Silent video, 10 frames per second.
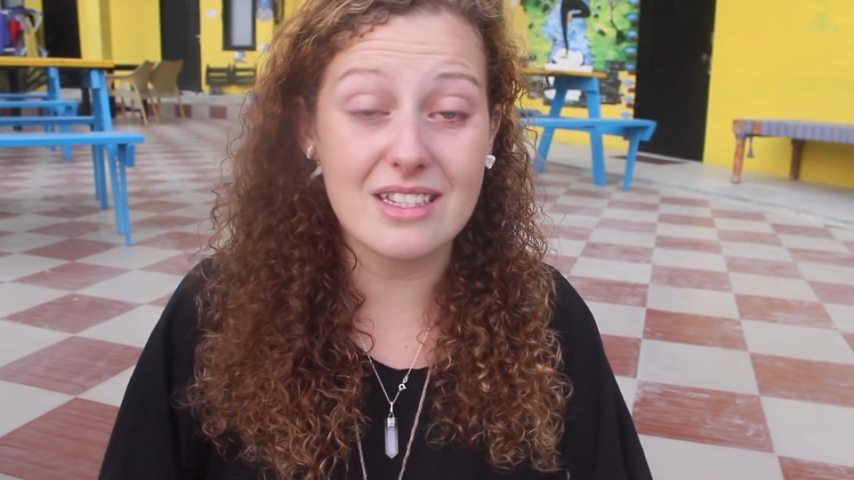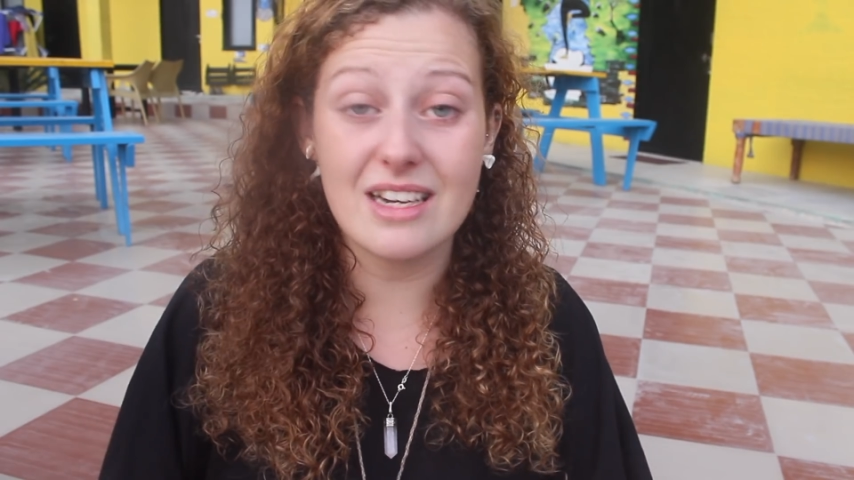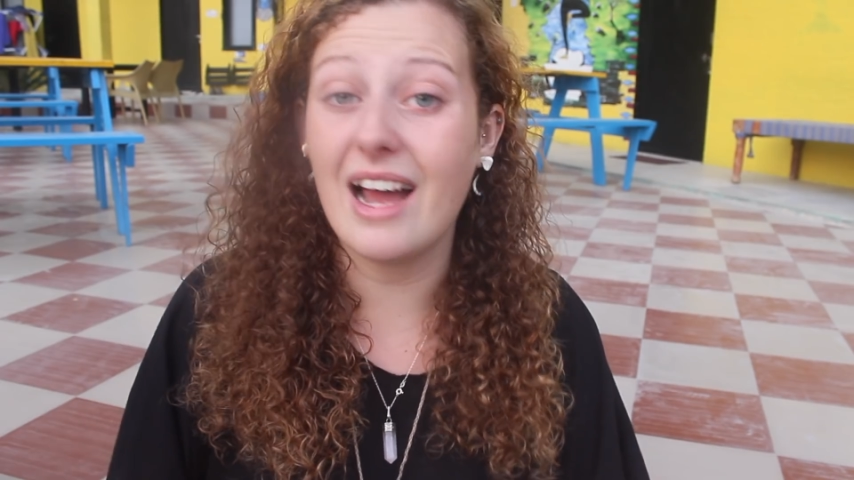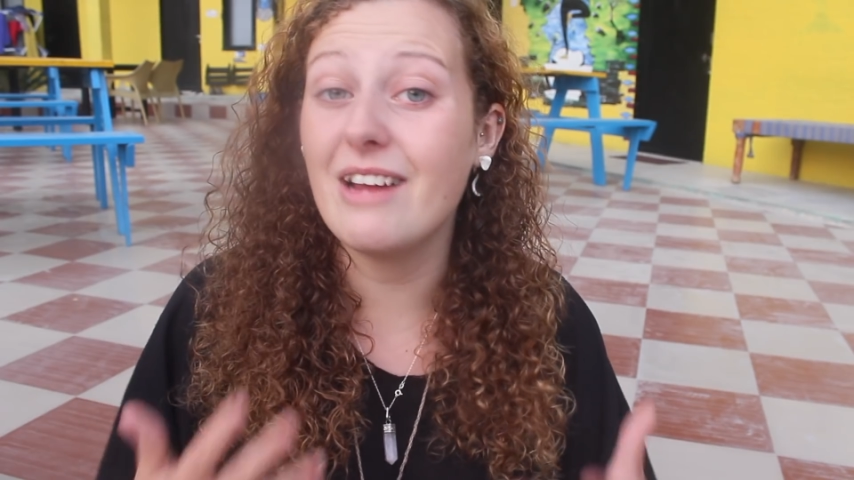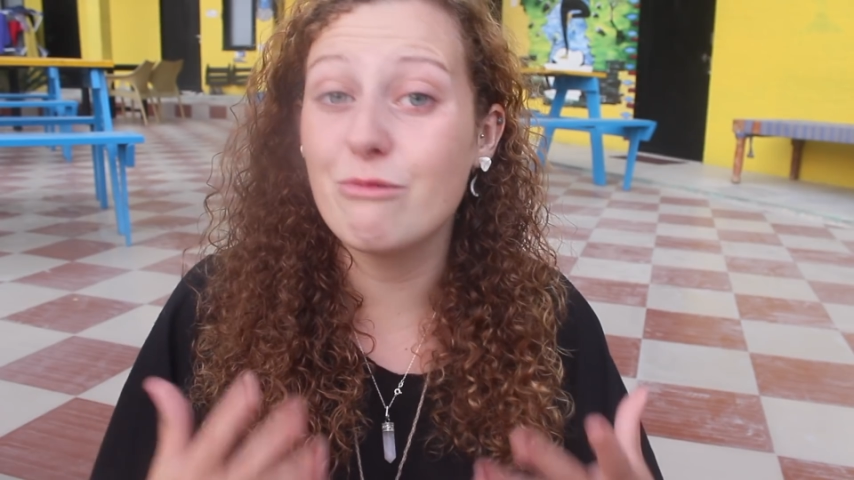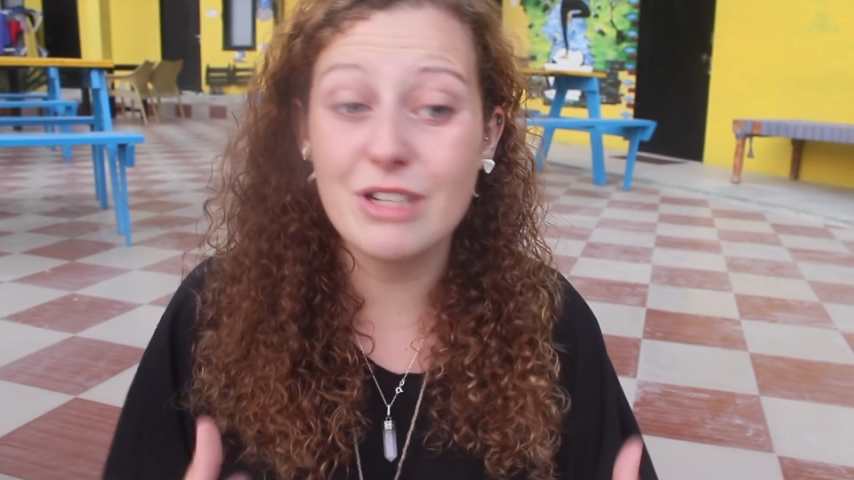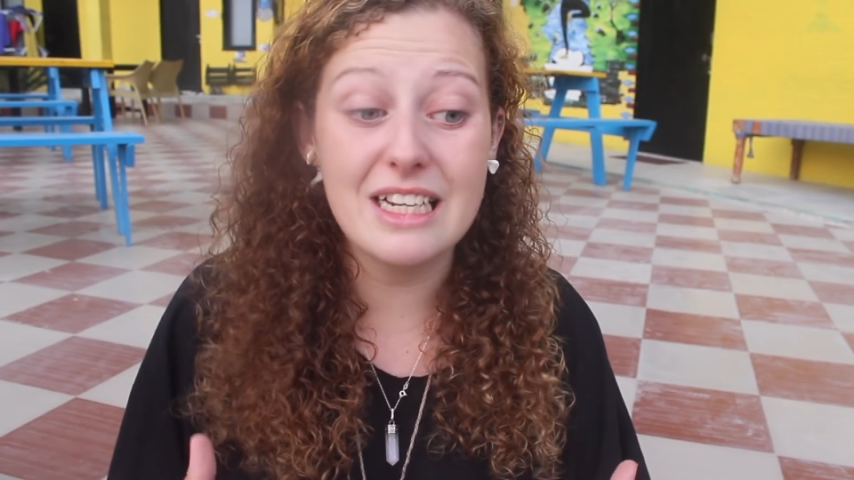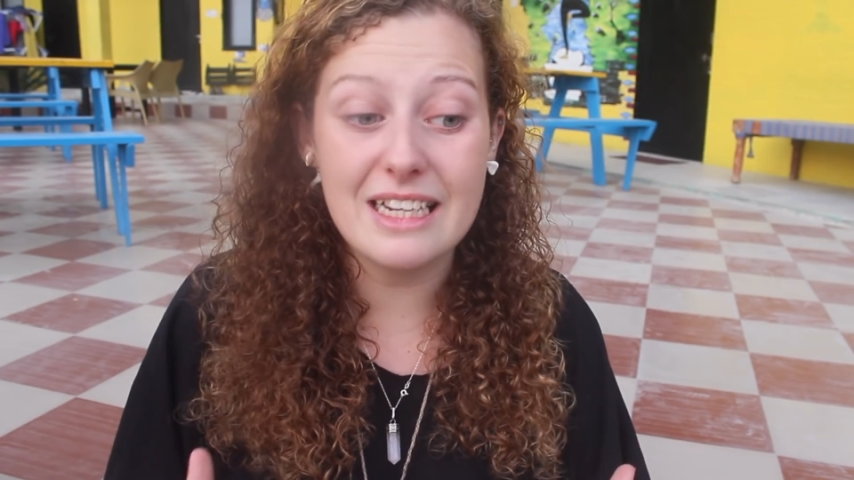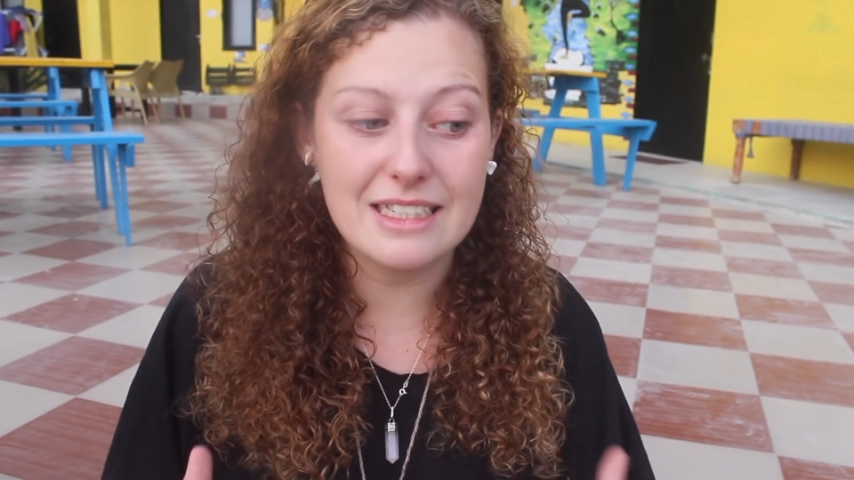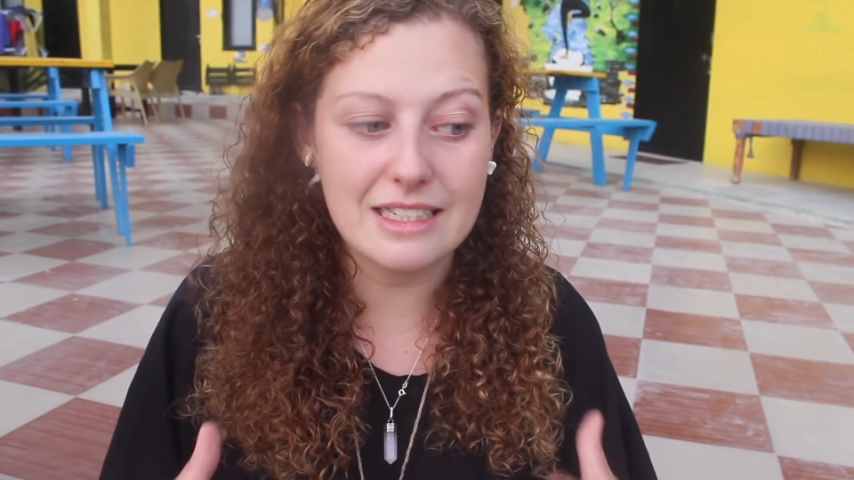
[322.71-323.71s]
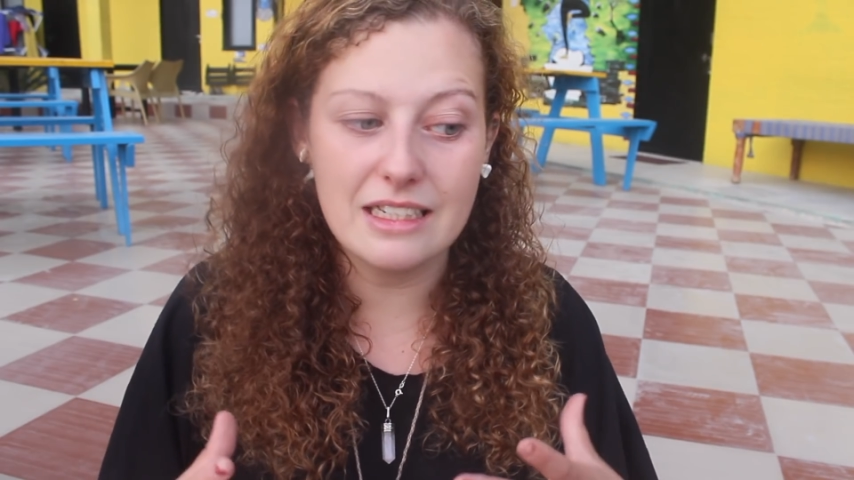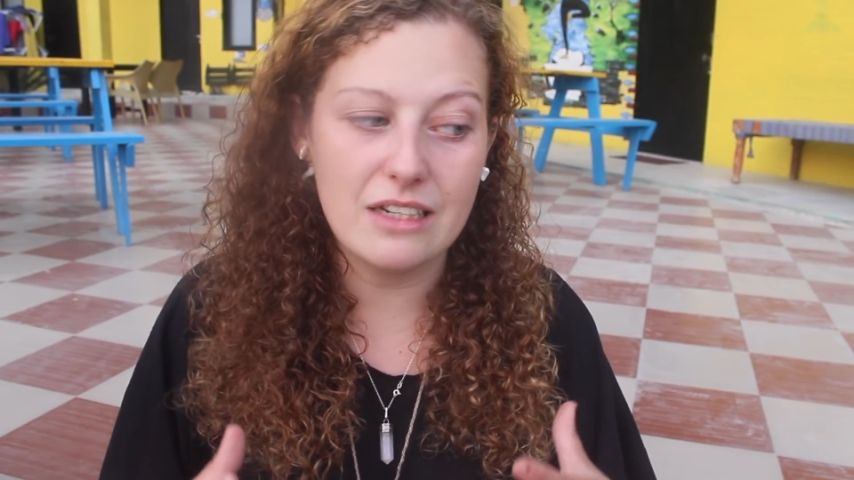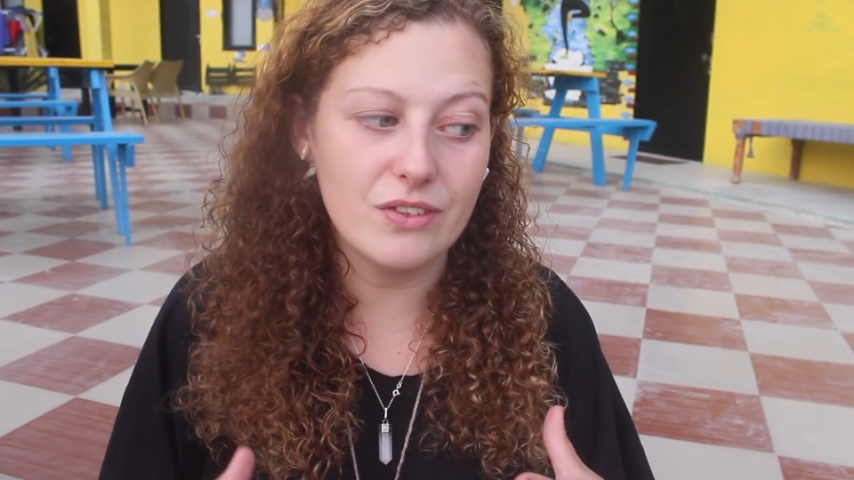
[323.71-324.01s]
and I really didn't